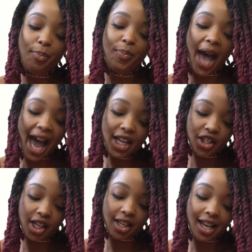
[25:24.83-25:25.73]

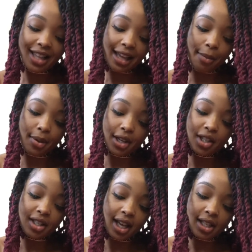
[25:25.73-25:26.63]
passion that
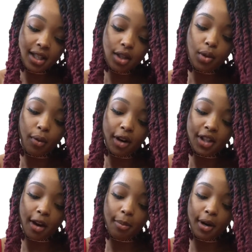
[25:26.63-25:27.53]
pushes us towards
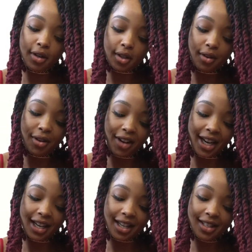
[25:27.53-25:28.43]
our personal
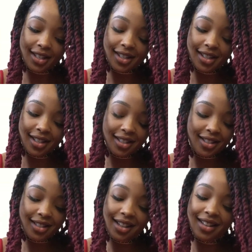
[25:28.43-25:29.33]
greatness.
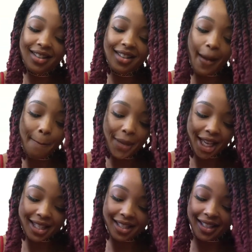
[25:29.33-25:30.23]

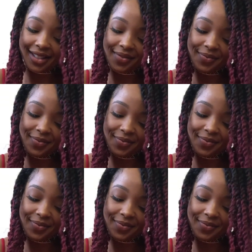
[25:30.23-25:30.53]
Amazing.